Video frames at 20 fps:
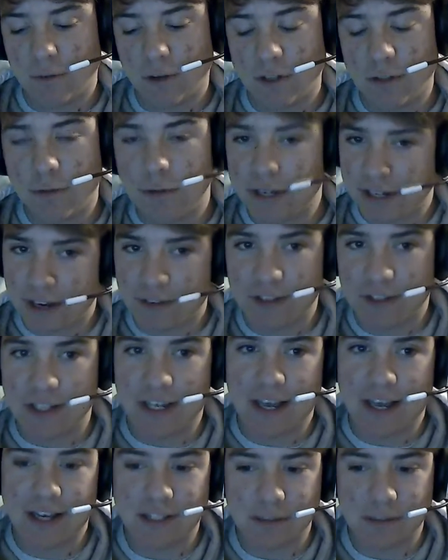Well, it's really never
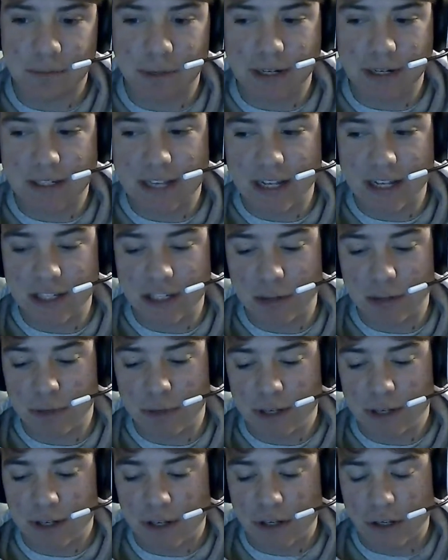the case, but it tends to
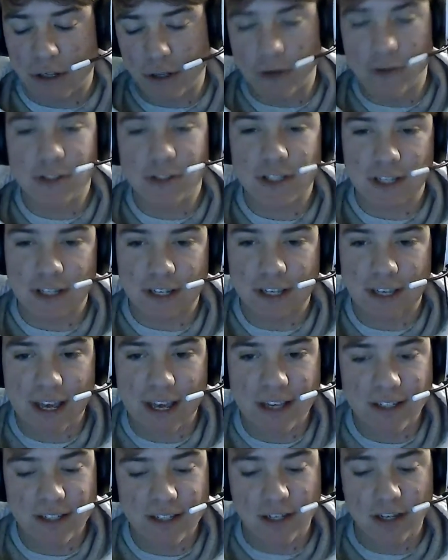be close to the
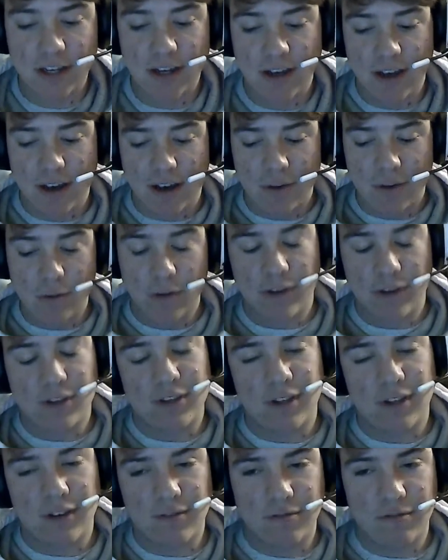case
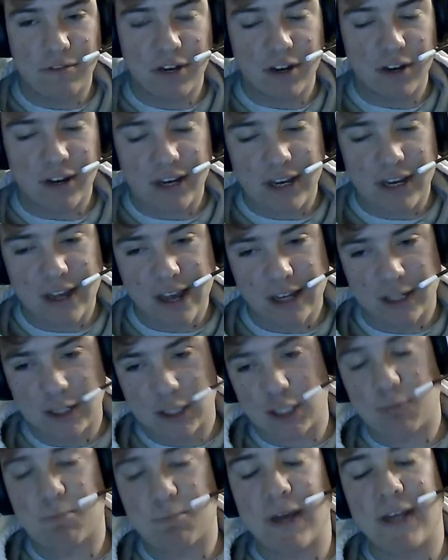with very
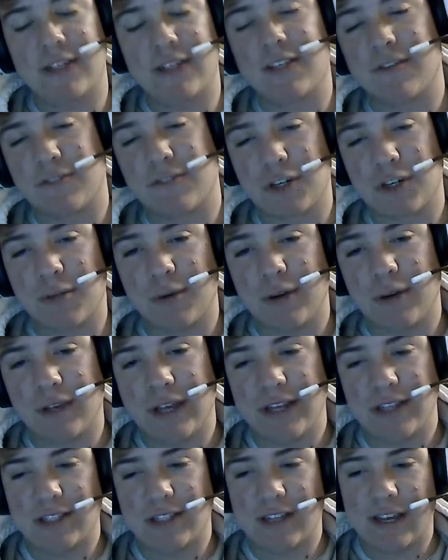expensive turbo
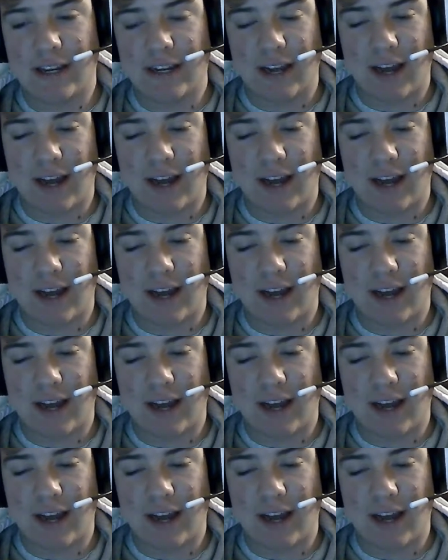kits.